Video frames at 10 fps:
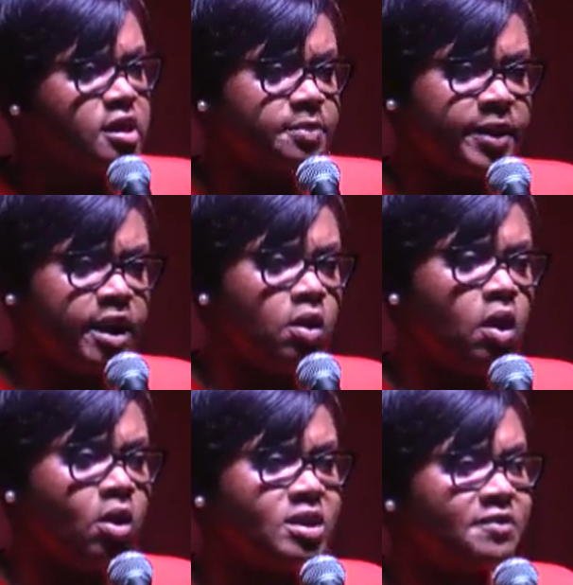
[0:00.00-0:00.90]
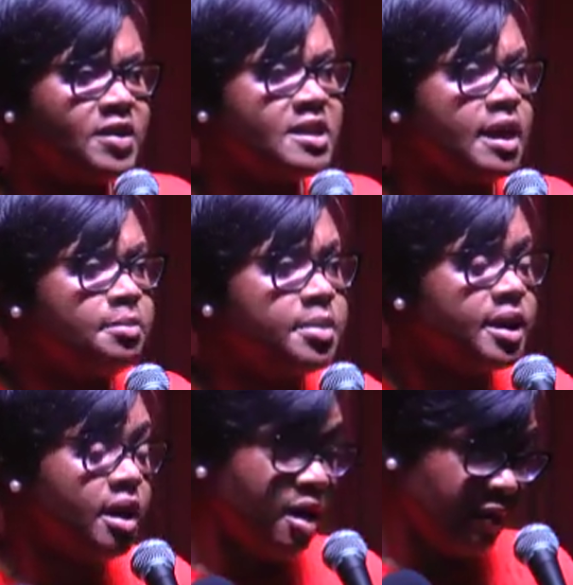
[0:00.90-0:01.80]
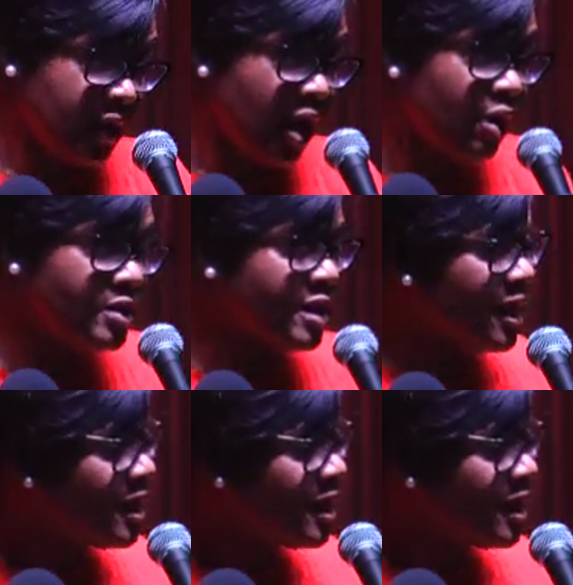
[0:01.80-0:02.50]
Tobago House of Assembly for housing,